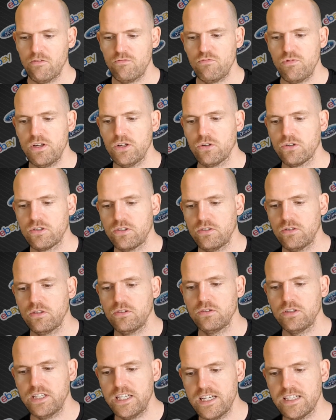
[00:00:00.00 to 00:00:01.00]
real
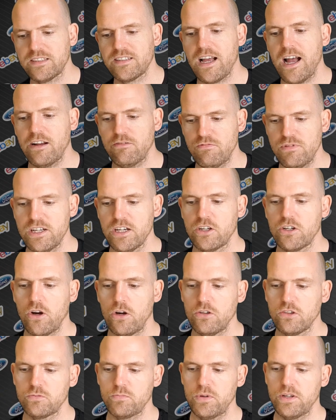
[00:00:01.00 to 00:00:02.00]
near side rear
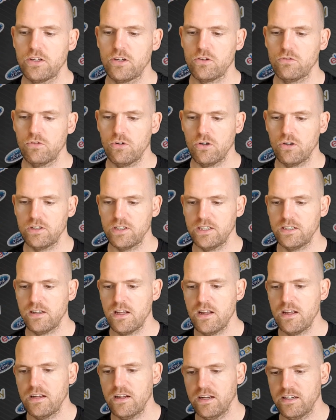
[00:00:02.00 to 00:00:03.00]
coil spring corroded
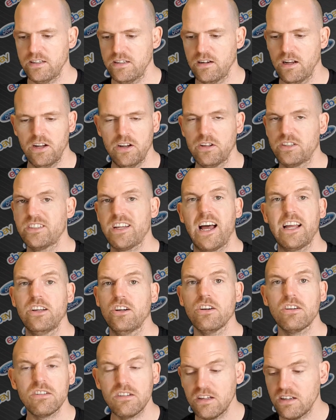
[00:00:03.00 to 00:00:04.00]
and a
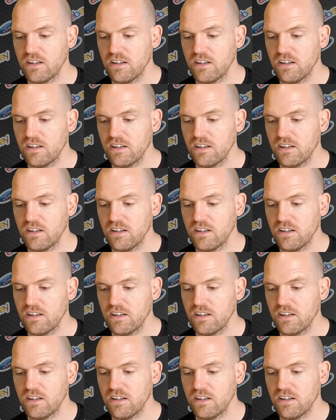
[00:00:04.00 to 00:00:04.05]
tyre.